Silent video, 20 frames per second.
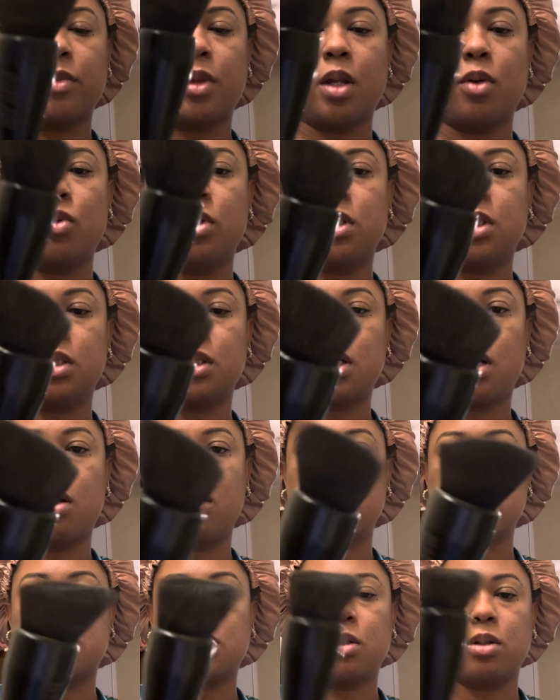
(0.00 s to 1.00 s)
which is
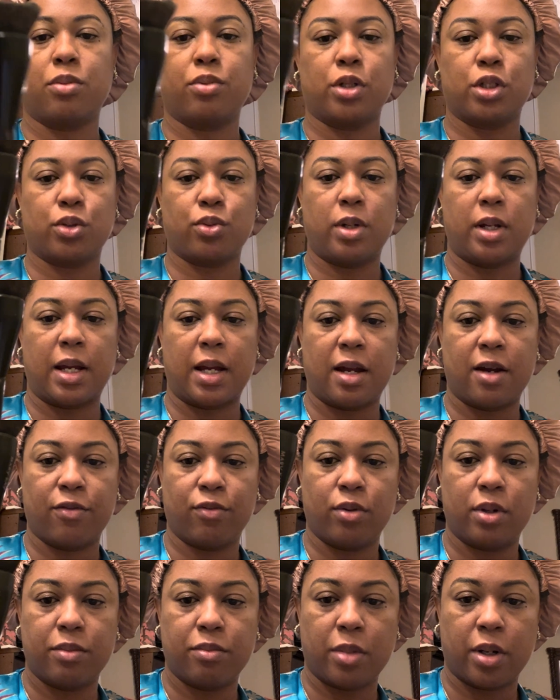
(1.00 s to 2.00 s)
also a brush we have
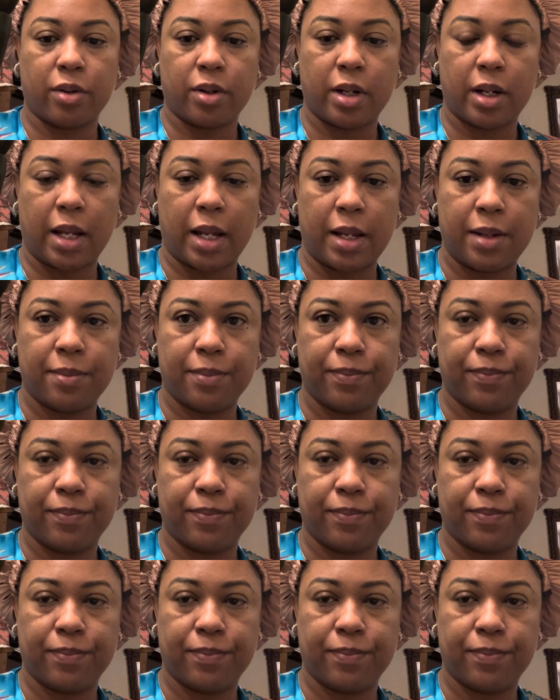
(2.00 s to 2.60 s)
with Mary Kay.